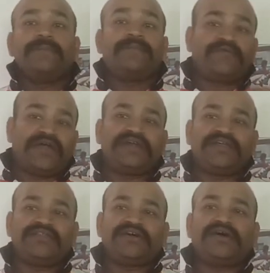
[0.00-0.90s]

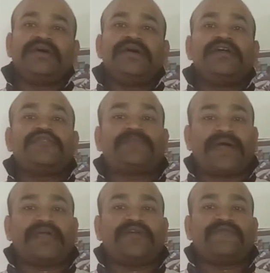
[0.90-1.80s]
preventing the
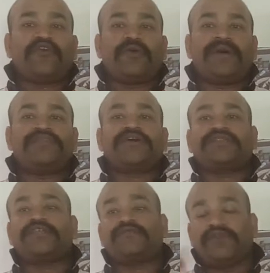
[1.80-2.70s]
spiker from a
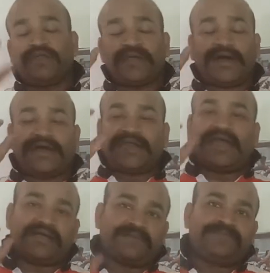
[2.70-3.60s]
successfully
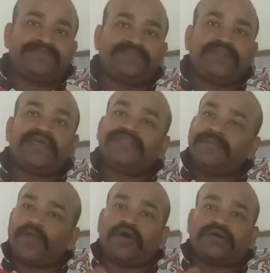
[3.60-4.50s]
attack in the
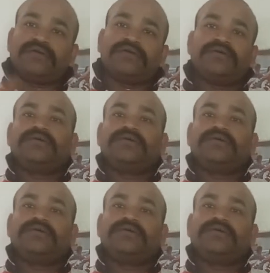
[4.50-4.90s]
block.